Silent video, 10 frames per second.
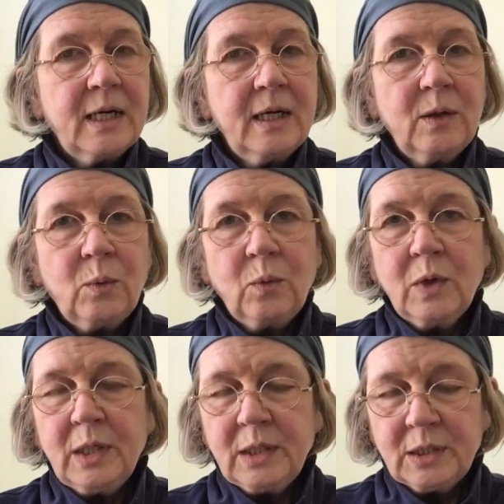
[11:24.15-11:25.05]
a
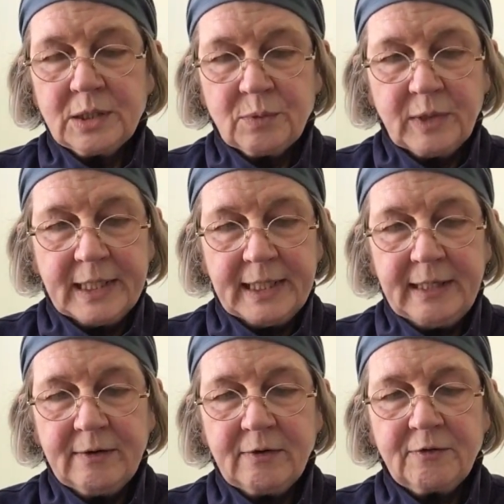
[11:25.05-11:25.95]
world
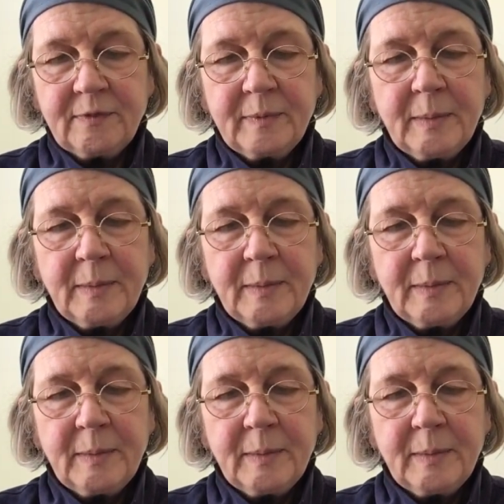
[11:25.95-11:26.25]
away from